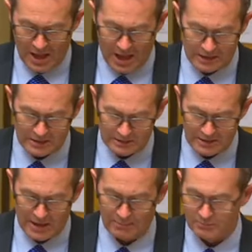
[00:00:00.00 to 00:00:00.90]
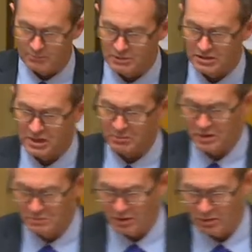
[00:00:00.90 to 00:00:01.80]
And Mr. Deputy
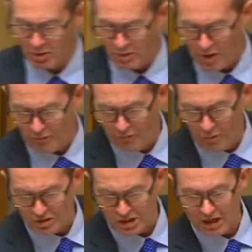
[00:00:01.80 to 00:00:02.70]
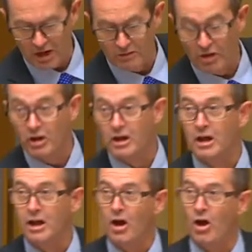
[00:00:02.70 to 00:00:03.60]
Speaker, I'll foreshadow that
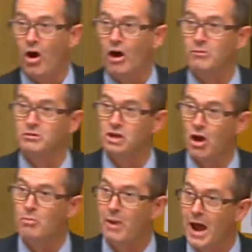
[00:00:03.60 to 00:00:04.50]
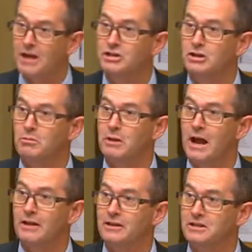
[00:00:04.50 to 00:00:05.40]
I am so passionate
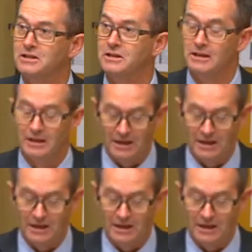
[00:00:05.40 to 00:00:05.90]
about this